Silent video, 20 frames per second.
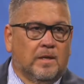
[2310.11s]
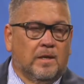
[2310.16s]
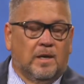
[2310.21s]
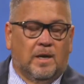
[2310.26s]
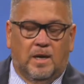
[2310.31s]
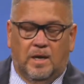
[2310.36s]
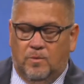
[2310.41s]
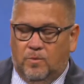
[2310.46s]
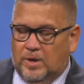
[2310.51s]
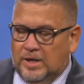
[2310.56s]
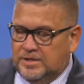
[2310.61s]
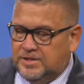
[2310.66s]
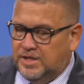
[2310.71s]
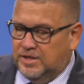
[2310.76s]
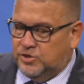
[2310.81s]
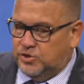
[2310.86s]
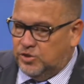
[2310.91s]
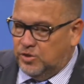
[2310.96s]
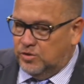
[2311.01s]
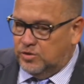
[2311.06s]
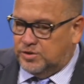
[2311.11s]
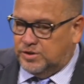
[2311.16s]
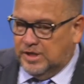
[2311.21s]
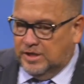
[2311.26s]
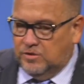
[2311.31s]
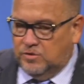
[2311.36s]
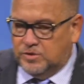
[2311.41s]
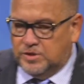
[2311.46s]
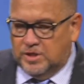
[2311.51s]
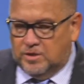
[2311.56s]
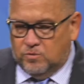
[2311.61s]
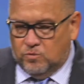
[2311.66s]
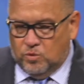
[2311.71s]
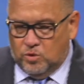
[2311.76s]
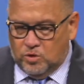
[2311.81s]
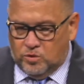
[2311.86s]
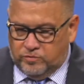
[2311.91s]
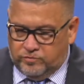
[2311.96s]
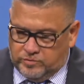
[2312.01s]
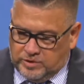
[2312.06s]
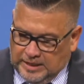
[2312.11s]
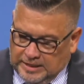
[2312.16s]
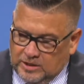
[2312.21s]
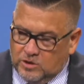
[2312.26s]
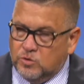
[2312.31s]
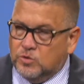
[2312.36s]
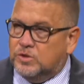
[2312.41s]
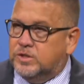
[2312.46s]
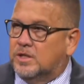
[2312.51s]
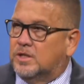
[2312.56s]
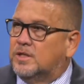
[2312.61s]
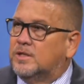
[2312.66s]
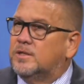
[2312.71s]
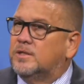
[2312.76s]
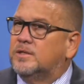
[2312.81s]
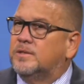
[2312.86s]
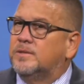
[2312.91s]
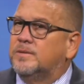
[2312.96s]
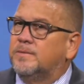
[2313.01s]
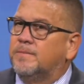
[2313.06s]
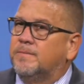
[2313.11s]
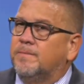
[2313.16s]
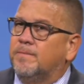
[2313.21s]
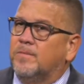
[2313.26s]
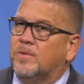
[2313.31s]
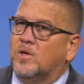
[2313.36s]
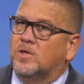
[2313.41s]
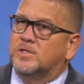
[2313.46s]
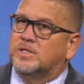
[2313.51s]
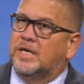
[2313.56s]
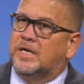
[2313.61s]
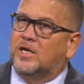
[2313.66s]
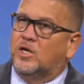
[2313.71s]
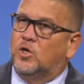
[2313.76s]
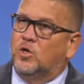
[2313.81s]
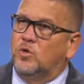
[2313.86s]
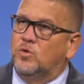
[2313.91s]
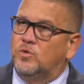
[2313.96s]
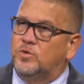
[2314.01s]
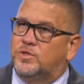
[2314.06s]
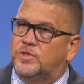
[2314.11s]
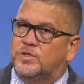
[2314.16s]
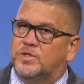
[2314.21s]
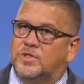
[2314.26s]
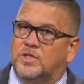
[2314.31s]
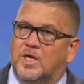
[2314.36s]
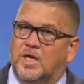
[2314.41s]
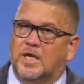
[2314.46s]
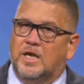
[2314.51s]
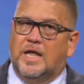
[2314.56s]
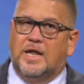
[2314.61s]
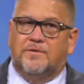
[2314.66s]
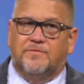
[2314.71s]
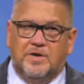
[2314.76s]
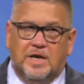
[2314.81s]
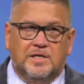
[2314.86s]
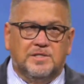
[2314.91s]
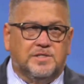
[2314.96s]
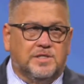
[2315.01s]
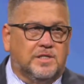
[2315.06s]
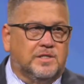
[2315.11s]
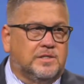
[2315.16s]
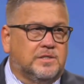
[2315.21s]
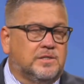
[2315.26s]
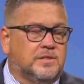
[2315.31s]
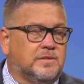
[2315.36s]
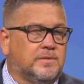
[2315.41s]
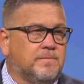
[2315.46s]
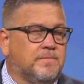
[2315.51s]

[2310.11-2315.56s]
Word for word: And when I say church, I use that word kind of loosely because that includes a lot of nonsense.